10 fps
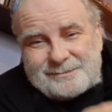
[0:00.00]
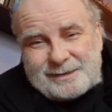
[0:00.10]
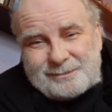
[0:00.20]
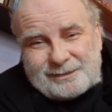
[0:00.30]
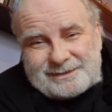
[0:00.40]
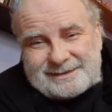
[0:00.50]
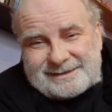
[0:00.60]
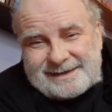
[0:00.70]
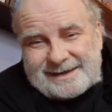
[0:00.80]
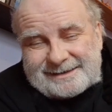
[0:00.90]
been wanting
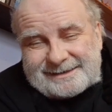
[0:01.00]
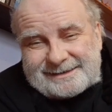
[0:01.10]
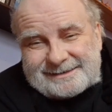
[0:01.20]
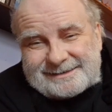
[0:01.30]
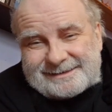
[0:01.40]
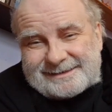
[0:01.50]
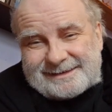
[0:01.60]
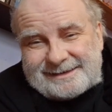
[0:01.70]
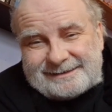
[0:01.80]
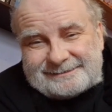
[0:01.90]
to get this,
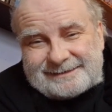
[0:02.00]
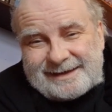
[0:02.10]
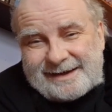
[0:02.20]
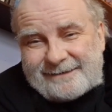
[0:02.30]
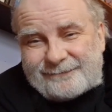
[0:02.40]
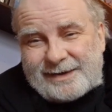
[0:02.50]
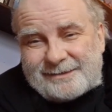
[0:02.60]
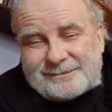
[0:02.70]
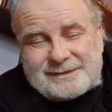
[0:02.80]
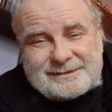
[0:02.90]
and I
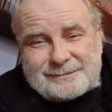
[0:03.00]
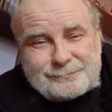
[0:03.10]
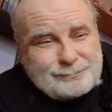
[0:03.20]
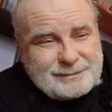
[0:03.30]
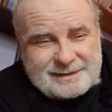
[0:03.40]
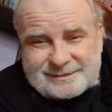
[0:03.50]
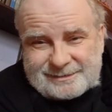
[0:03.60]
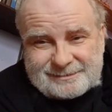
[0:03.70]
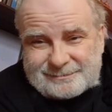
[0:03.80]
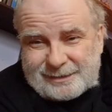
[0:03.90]
found
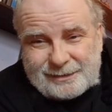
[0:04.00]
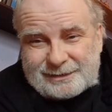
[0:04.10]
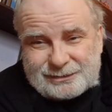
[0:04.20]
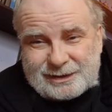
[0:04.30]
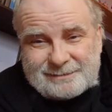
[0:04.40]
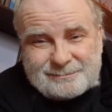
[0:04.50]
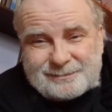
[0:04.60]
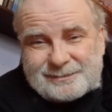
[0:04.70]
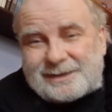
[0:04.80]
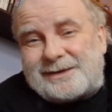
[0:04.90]
this going cheap
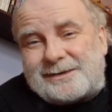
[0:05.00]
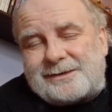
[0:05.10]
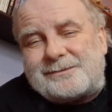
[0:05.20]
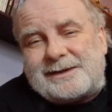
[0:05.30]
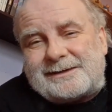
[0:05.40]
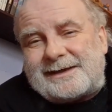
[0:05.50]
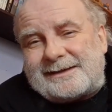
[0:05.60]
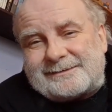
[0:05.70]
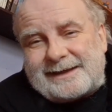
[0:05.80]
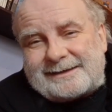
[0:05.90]
and thought, oh well,
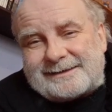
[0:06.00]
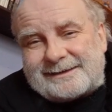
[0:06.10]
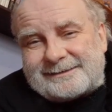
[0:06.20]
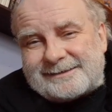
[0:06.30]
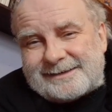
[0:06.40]
I'll get it.